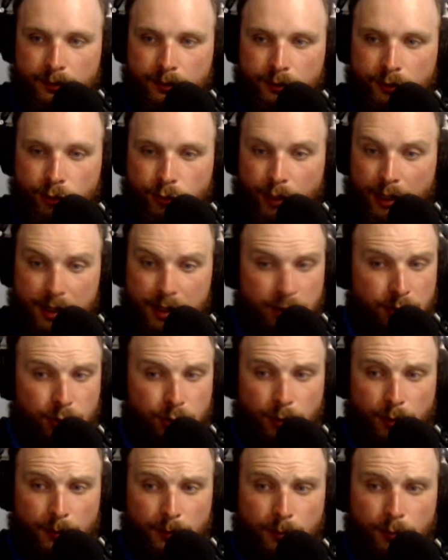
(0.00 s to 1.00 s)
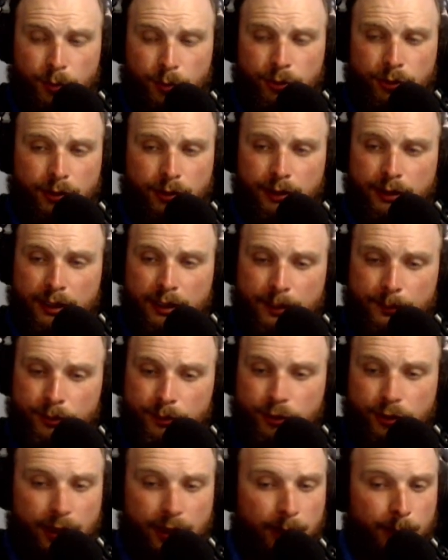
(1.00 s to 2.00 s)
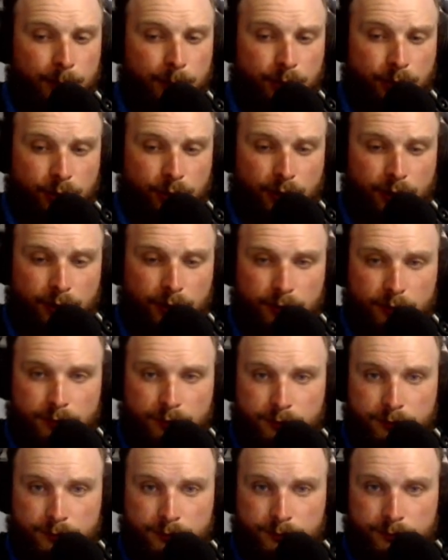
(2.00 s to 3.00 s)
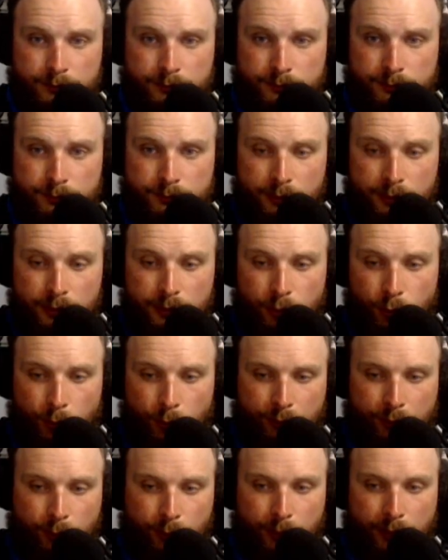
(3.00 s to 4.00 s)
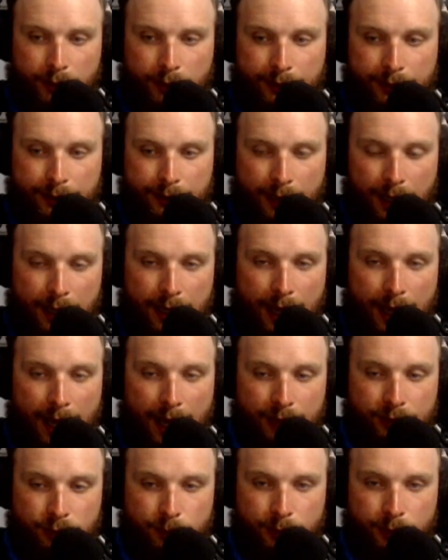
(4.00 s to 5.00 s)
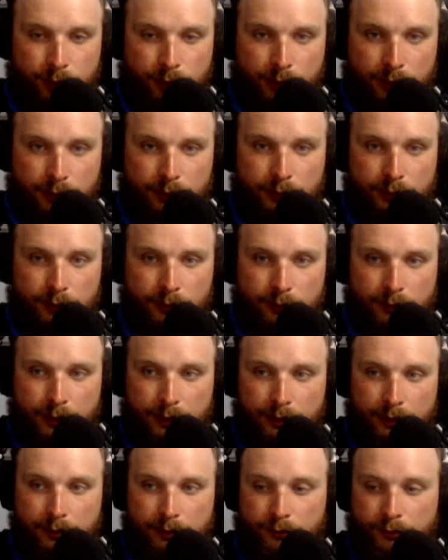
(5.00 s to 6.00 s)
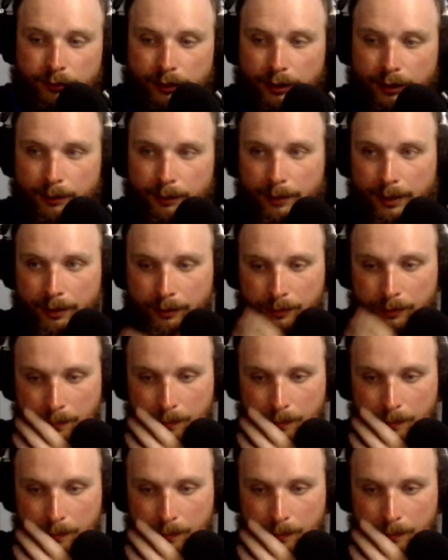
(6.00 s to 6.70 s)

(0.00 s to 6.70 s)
Strength, sure. More starting damage helps a ton. We don't have to rely as much on firepower.